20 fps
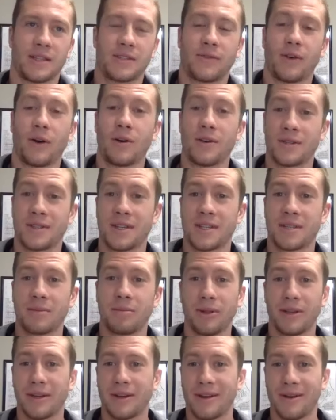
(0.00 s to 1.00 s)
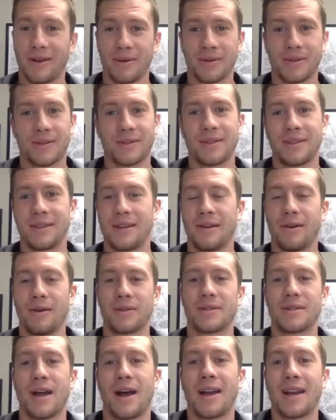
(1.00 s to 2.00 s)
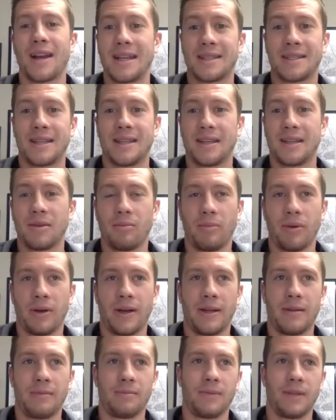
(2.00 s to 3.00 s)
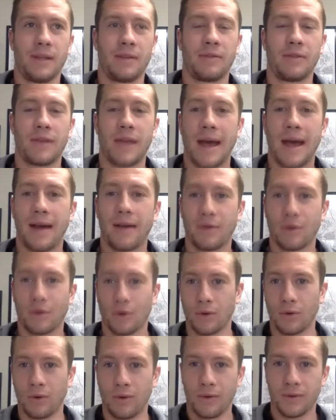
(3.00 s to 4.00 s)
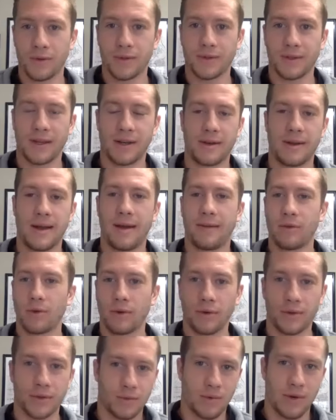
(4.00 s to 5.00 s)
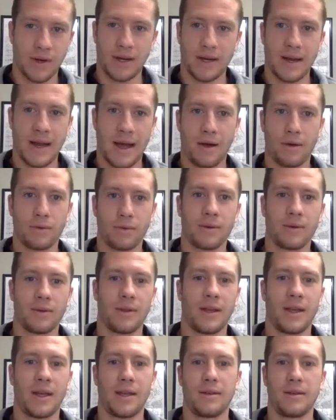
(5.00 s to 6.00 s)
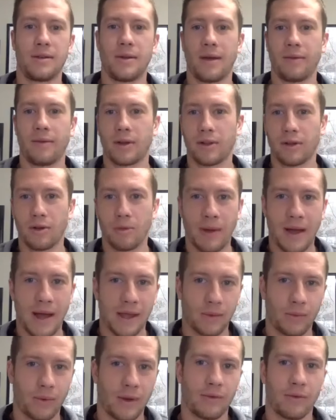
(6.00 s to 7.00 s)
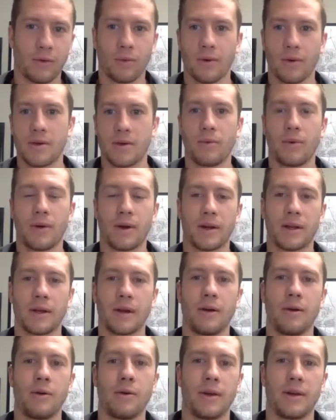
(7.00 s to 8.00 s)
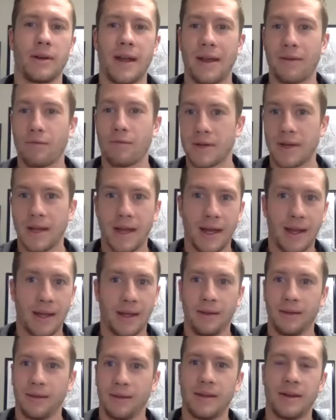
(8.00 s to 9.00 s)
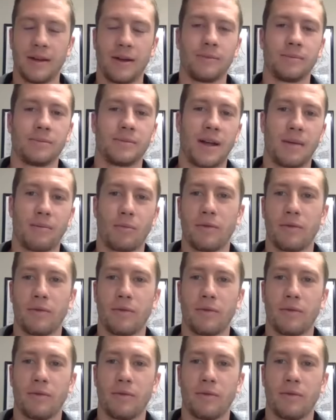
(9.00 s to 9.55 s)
as far as discipline goes, you know, it's not easy, but if you have your goals and you have your goals written down, then you have a clear pathway for where you want to go. And every day, you know, I'm